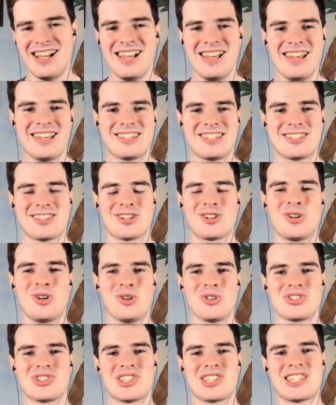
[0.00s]
it's the
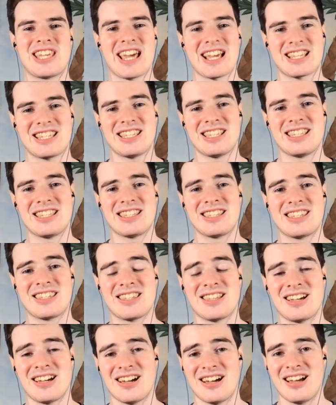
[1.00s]
Colts, the Texans,
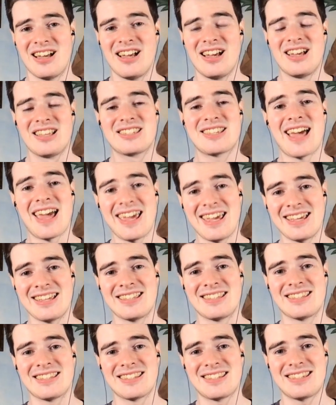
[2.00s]
the
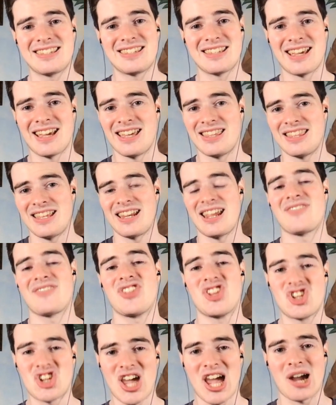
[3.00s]
Titans, and then you have
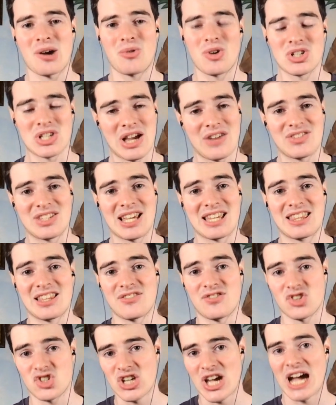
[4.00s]
the Jaguars. Obviously, I think
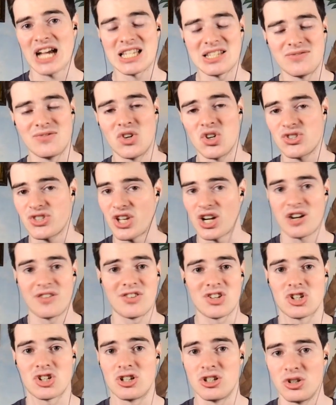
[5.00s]
for Jacksonville, it's their
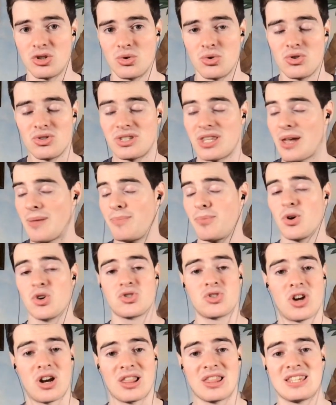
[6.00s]
division to lose. They
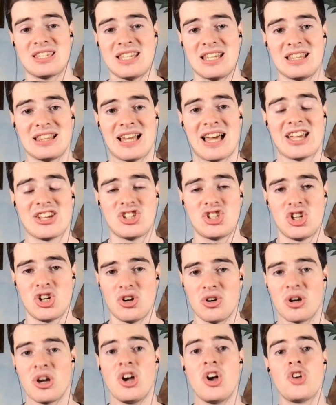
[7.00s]
burst onto the scene last
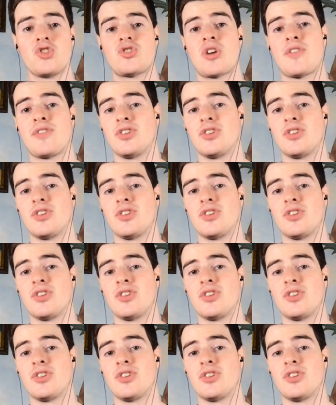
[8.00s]
year. Trevor